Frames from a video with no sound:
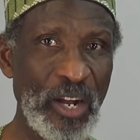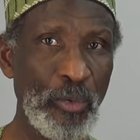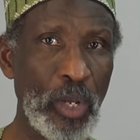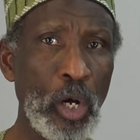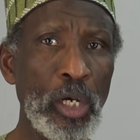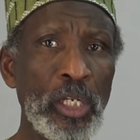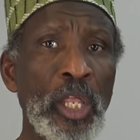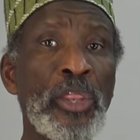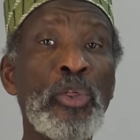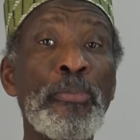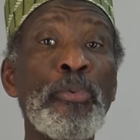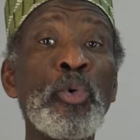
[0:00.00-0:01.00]
We call it
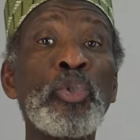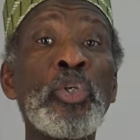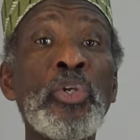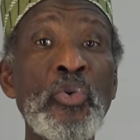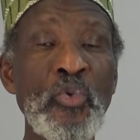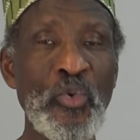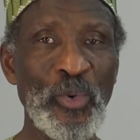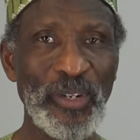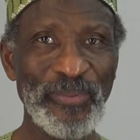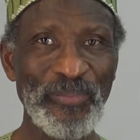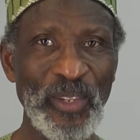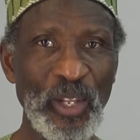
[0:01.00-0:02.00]
thubut
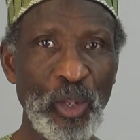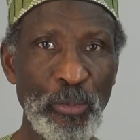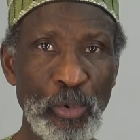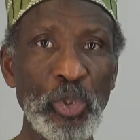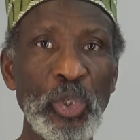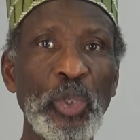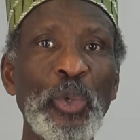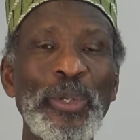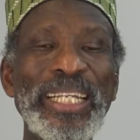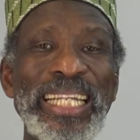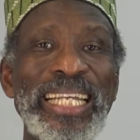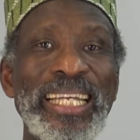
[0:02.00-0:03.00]
noun. Thubut noun
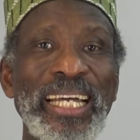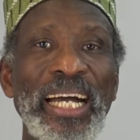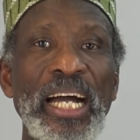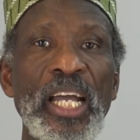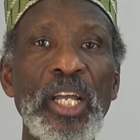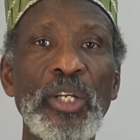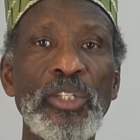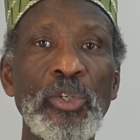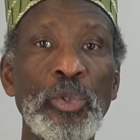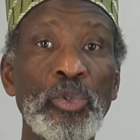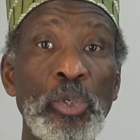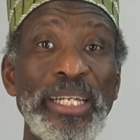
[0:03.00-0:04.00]
here is
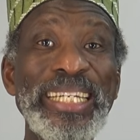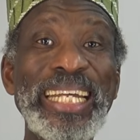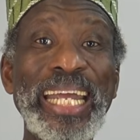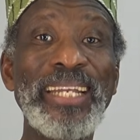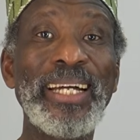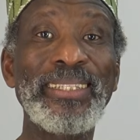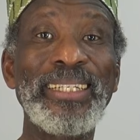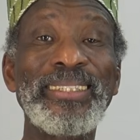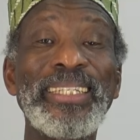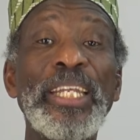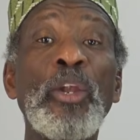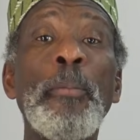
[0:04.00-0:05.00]
to indicate that it's
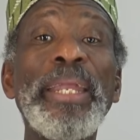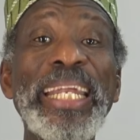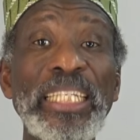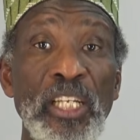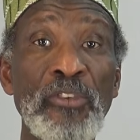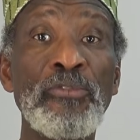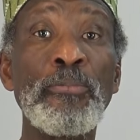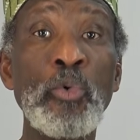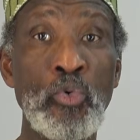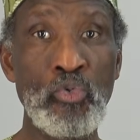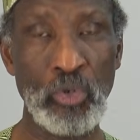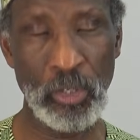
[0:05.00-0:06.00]
the nominative
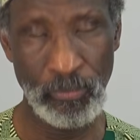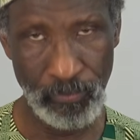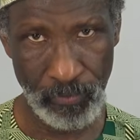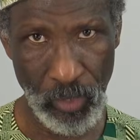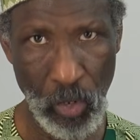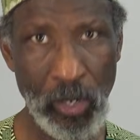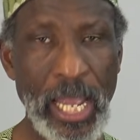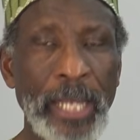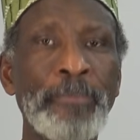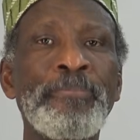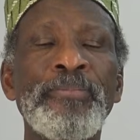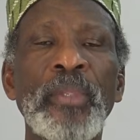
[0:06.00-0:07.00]
mood. Okay,
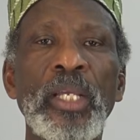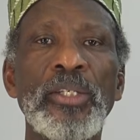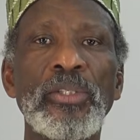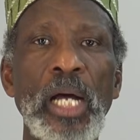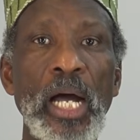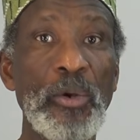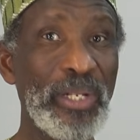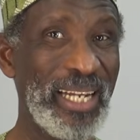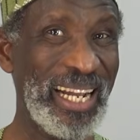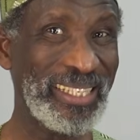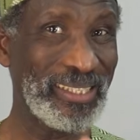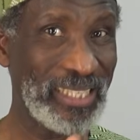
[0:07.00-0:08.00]
so
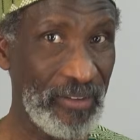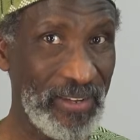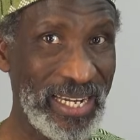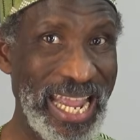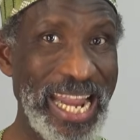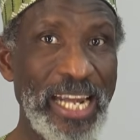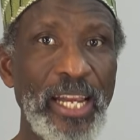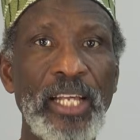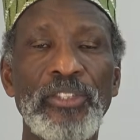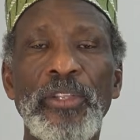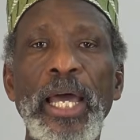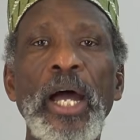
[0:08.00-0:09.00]
there are 7
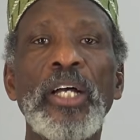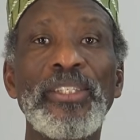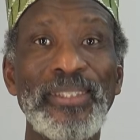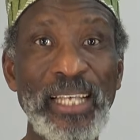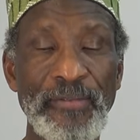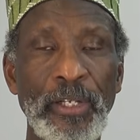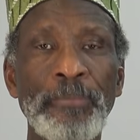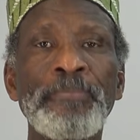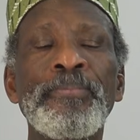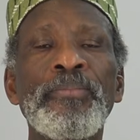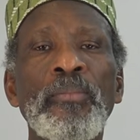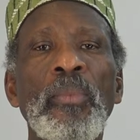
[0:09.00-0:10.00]
areas there. 7.
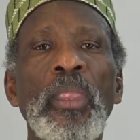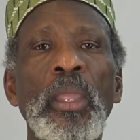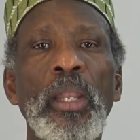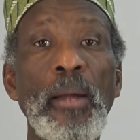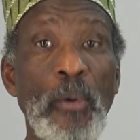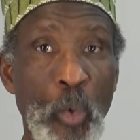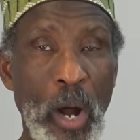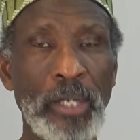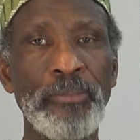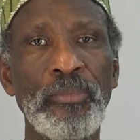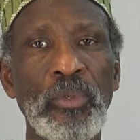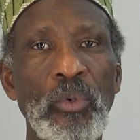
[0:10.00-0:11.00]
Number
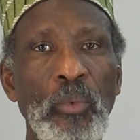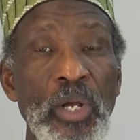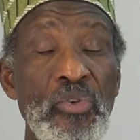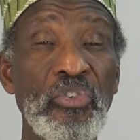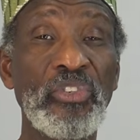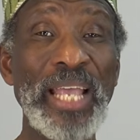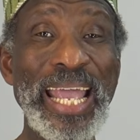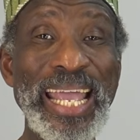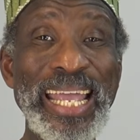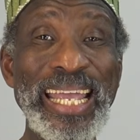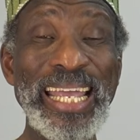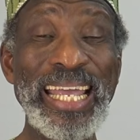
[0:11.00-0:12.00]
1, when you
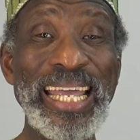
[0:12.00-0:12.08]
say